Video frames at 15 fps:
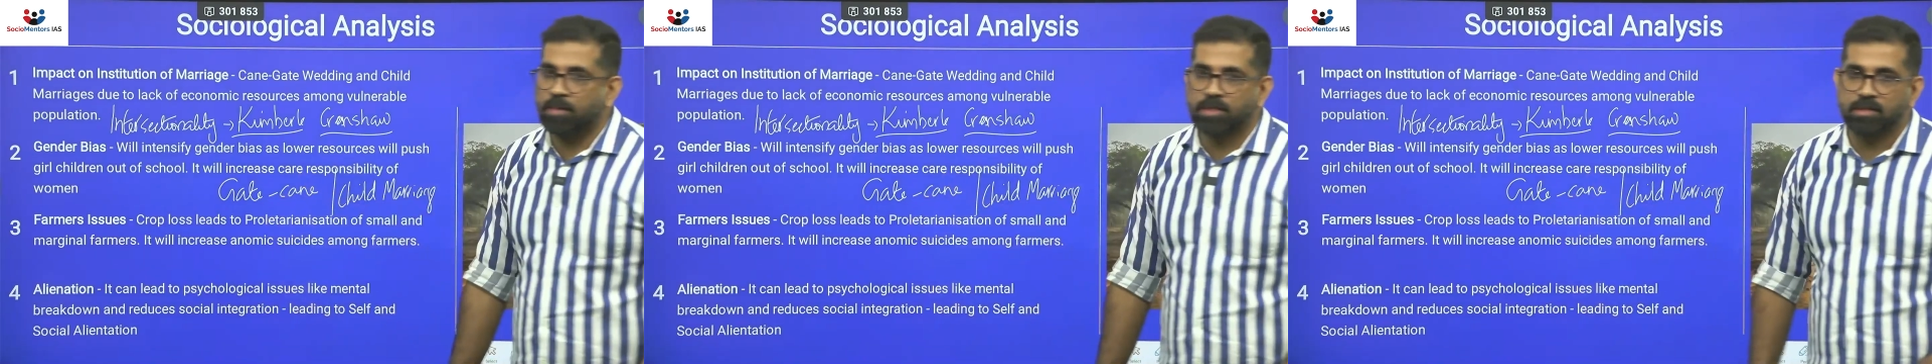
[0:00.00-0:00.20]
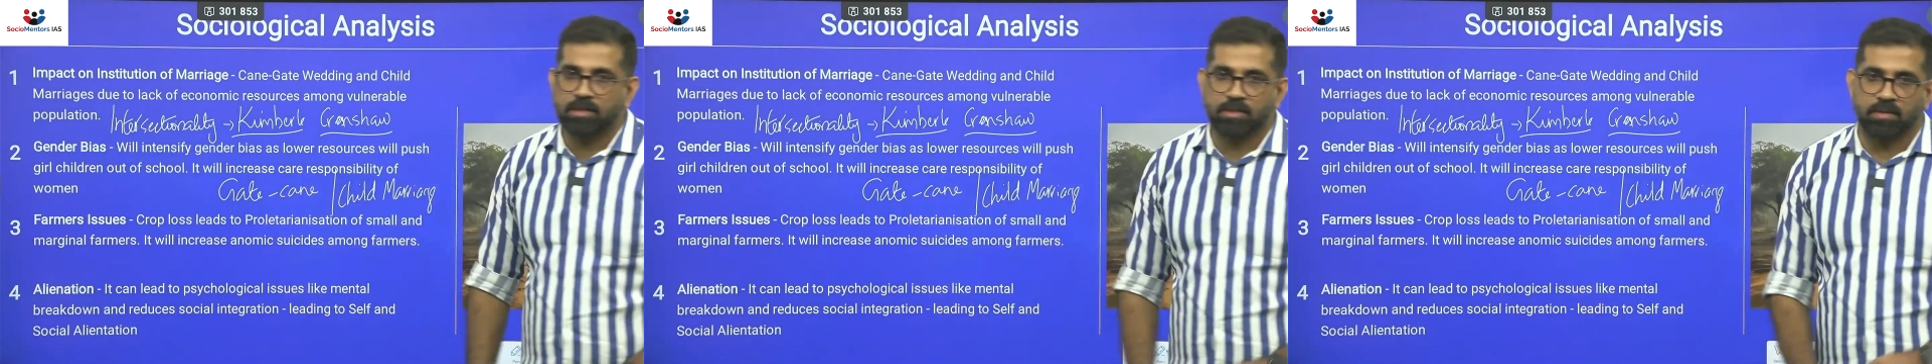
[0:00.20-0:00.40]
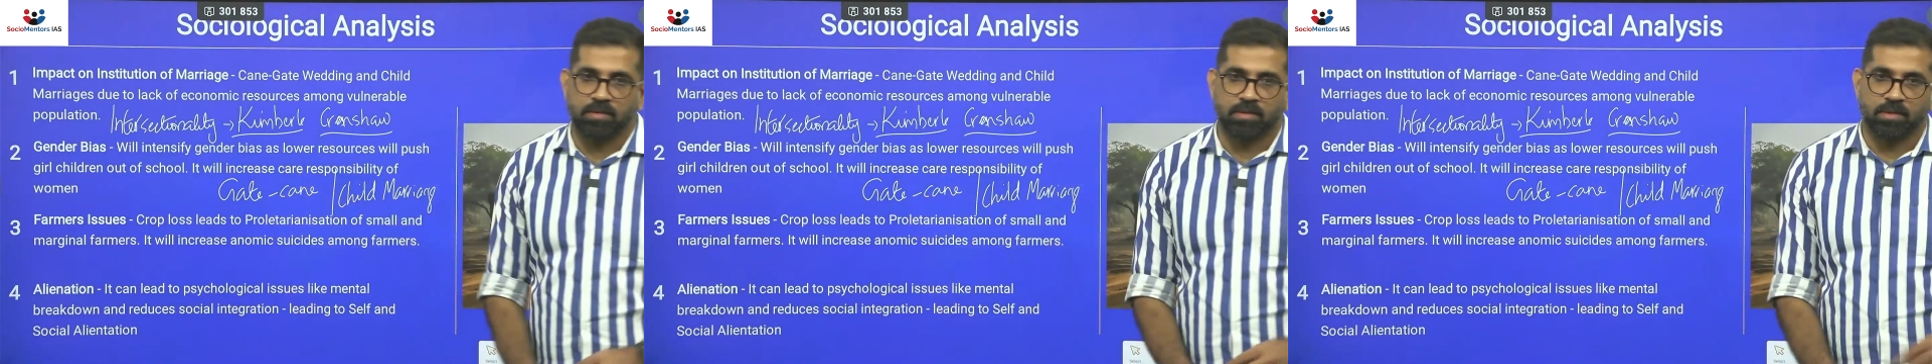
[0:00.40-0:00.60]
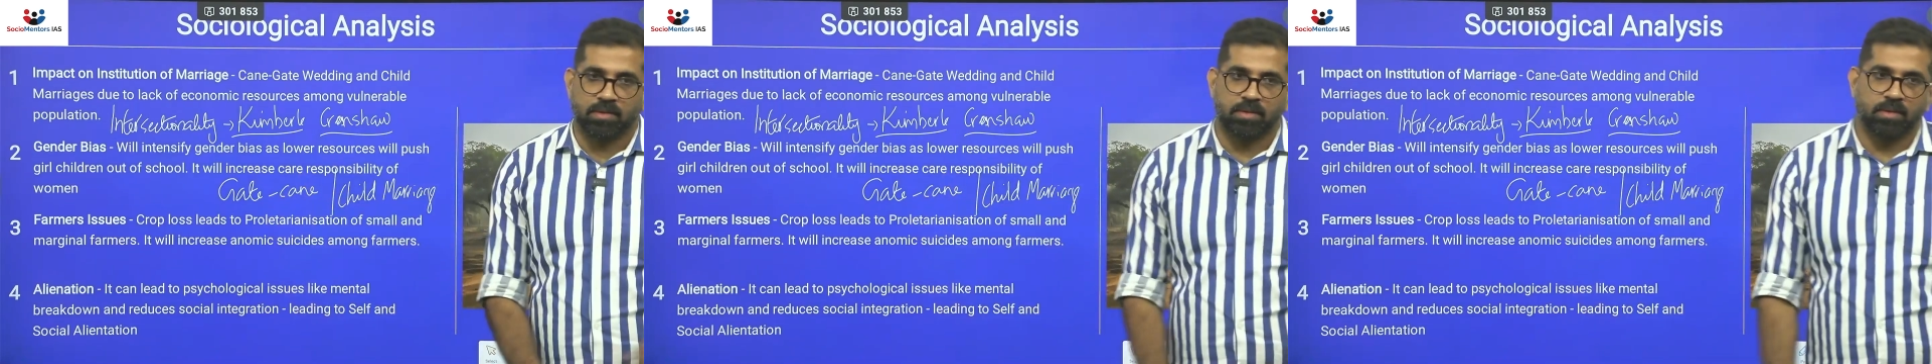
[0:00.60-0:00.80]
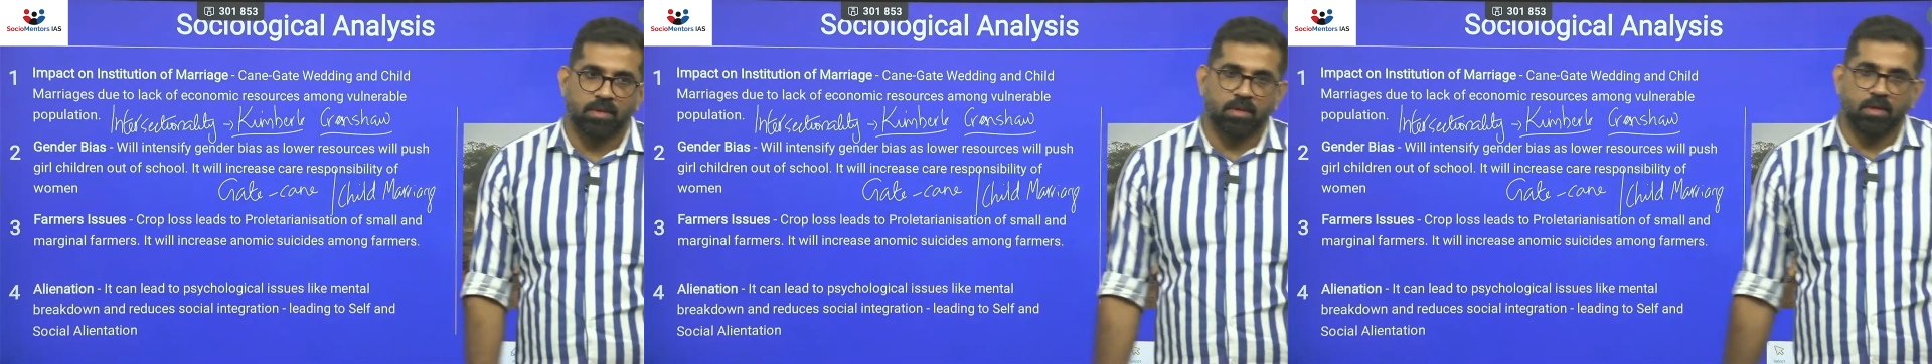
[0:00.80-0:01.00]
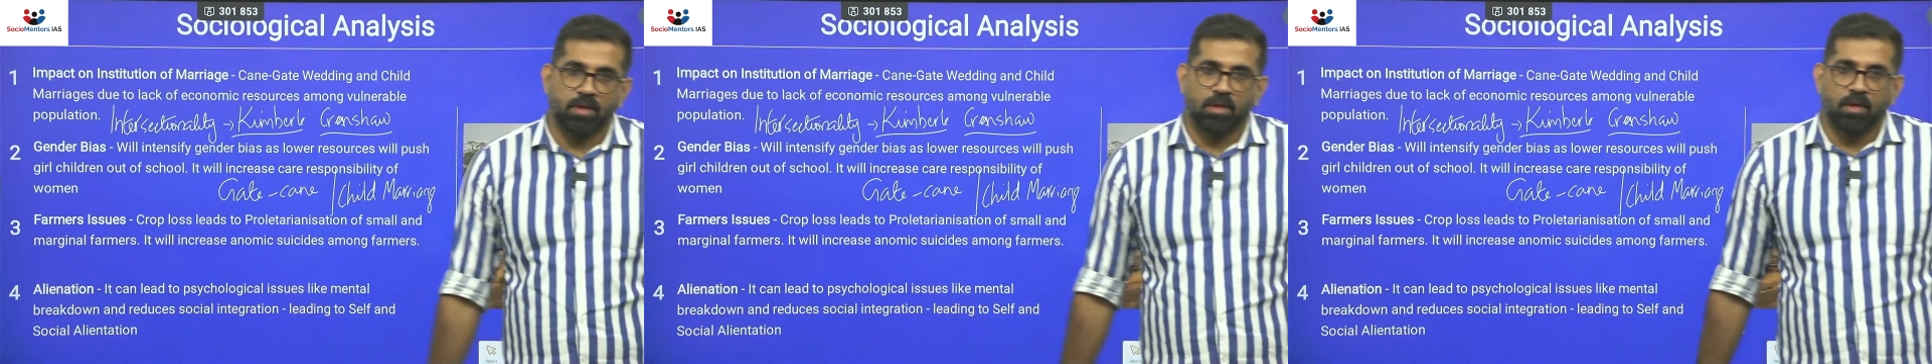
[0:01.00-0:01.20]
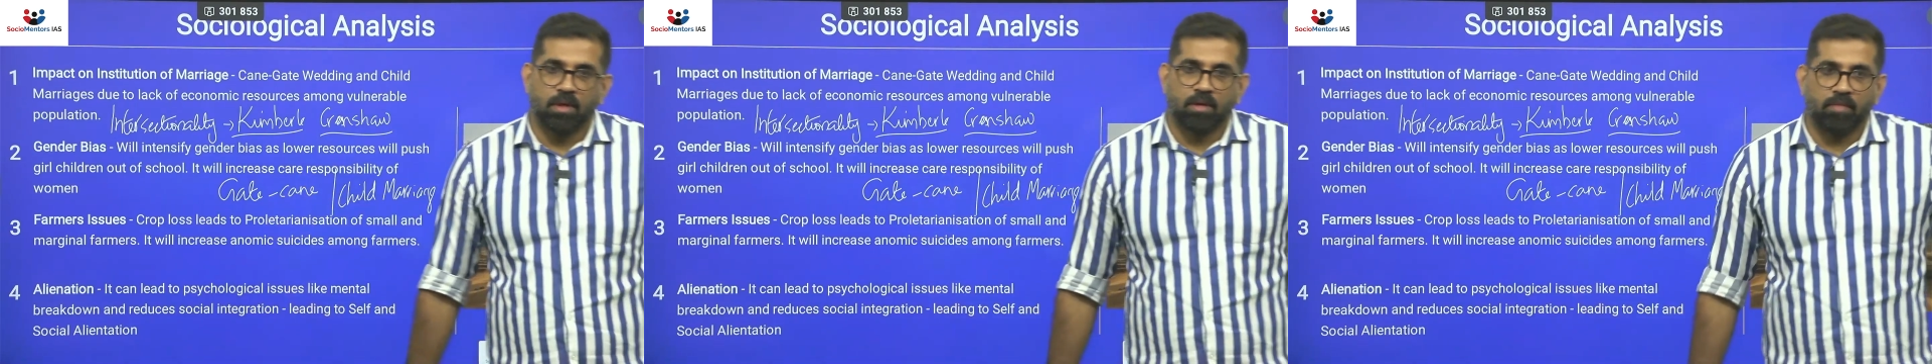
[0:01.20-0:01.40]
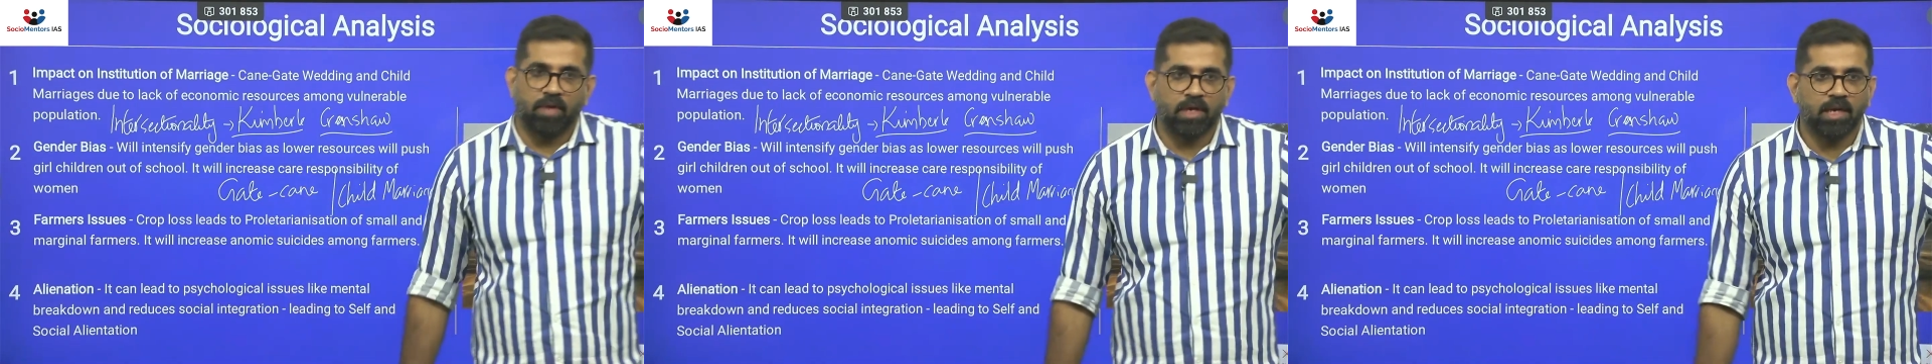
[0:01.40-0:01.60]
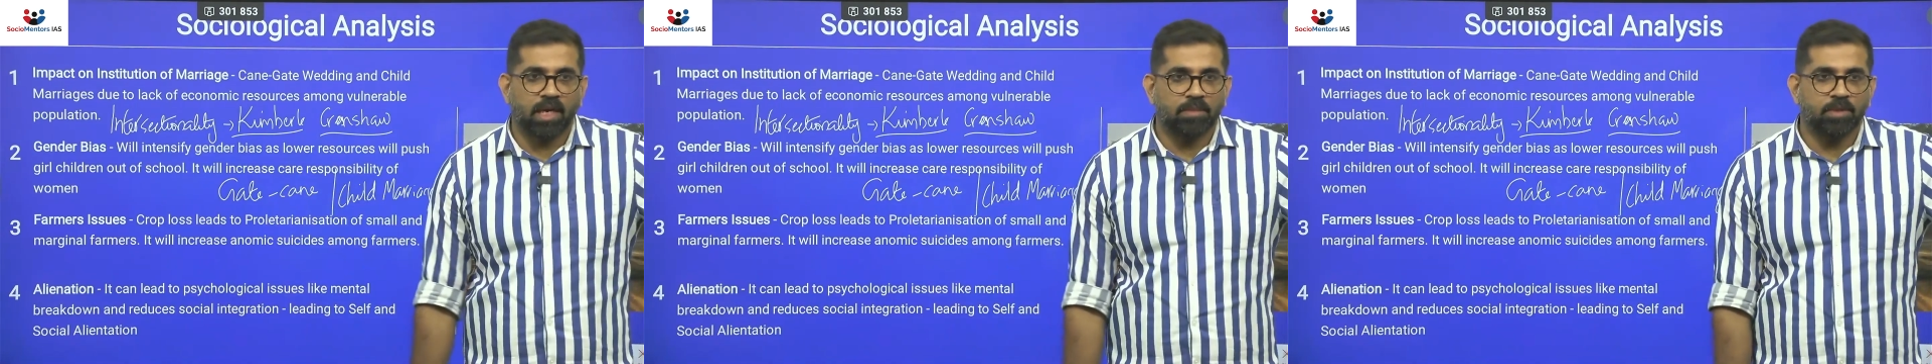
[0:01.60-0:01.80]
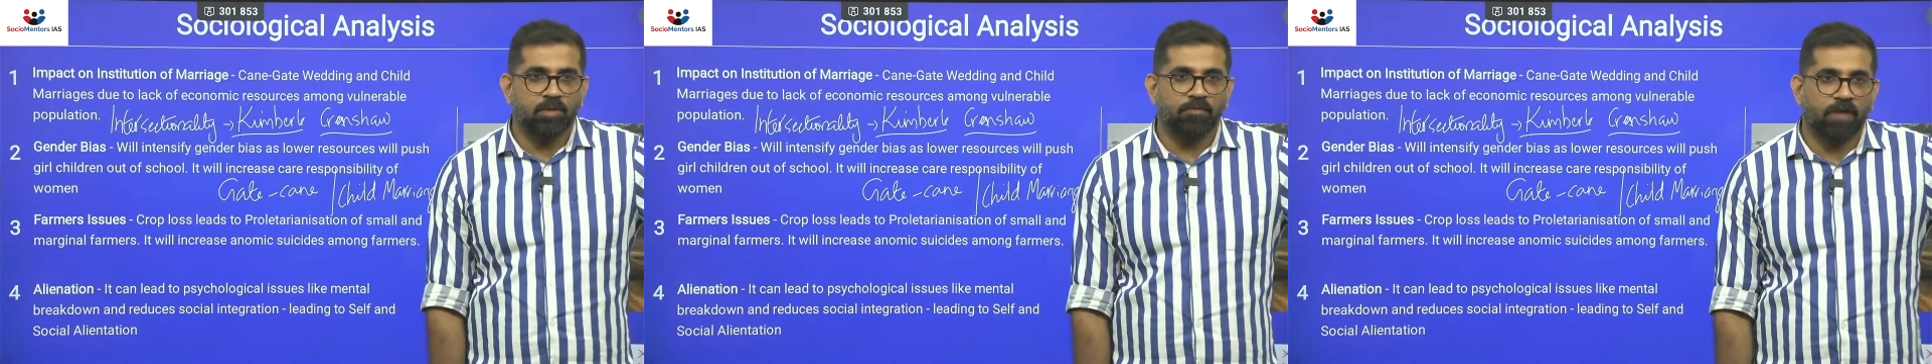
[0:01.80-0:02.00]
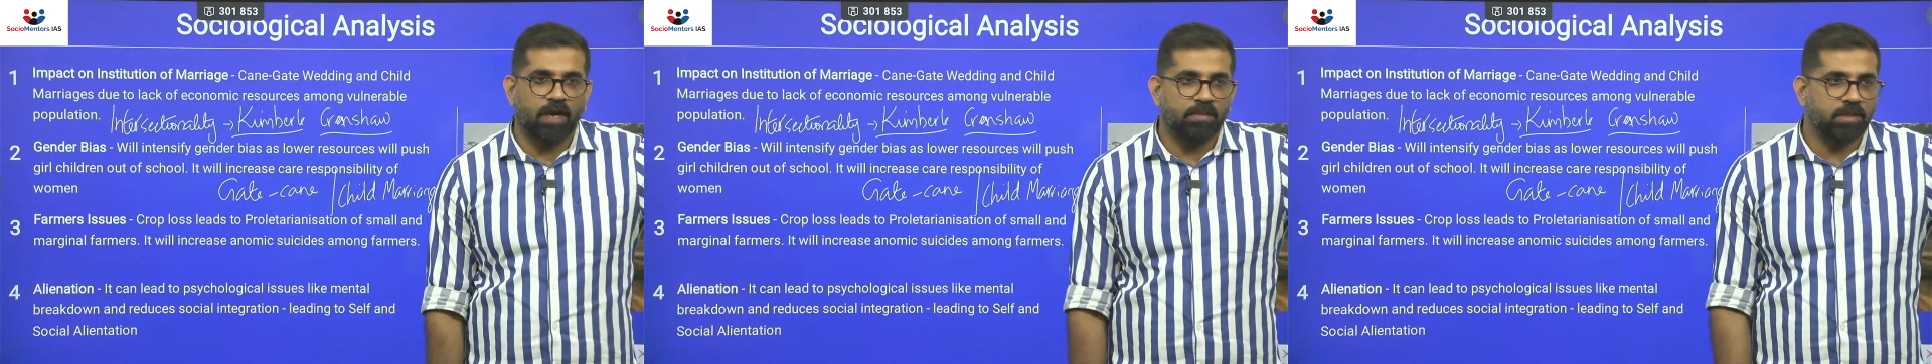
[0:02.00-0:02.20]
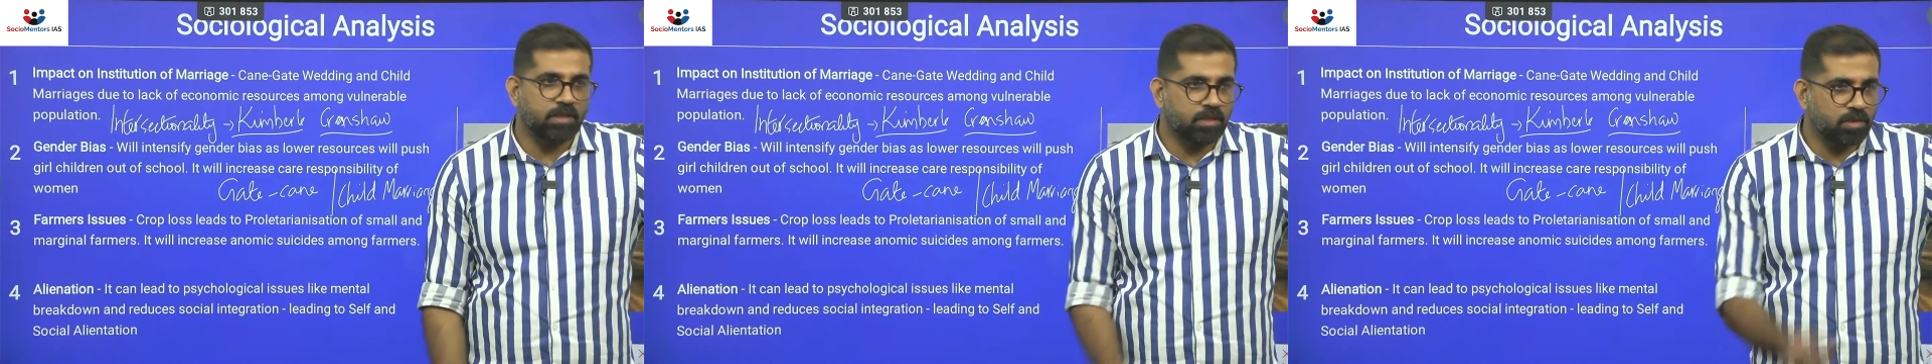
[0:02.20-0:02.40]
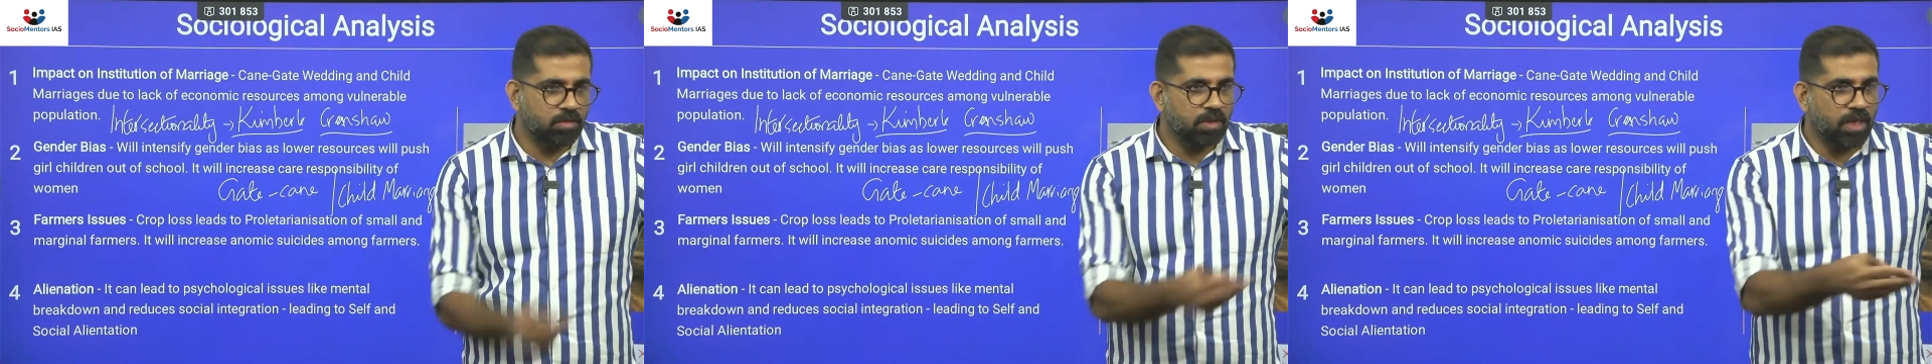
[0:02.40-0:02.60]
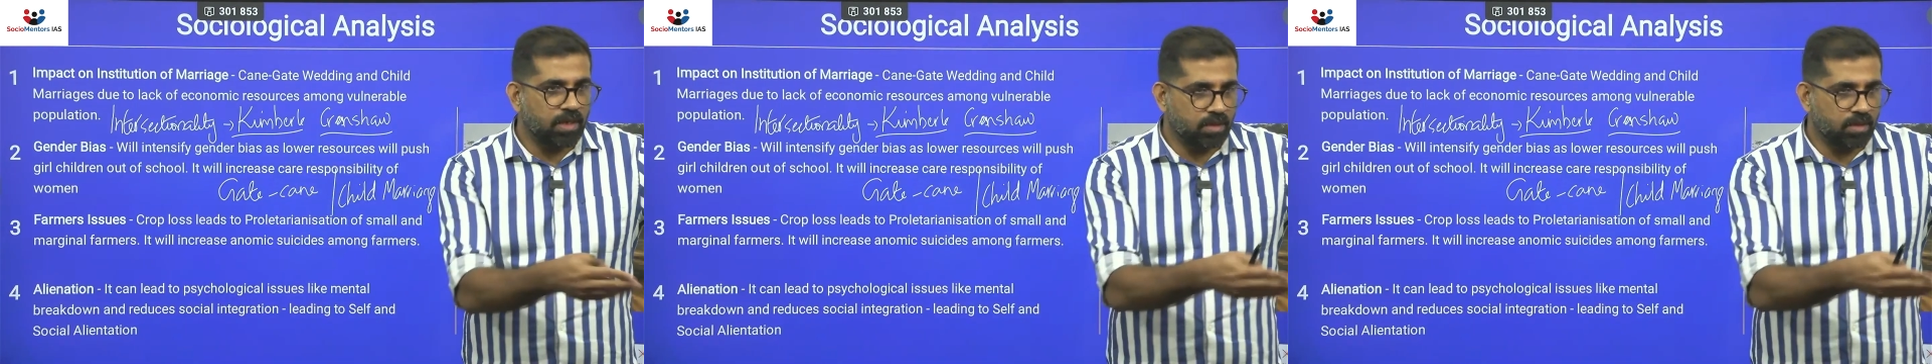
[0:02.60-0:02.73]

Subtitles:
farmers' issues. When it comes to farmers' issue,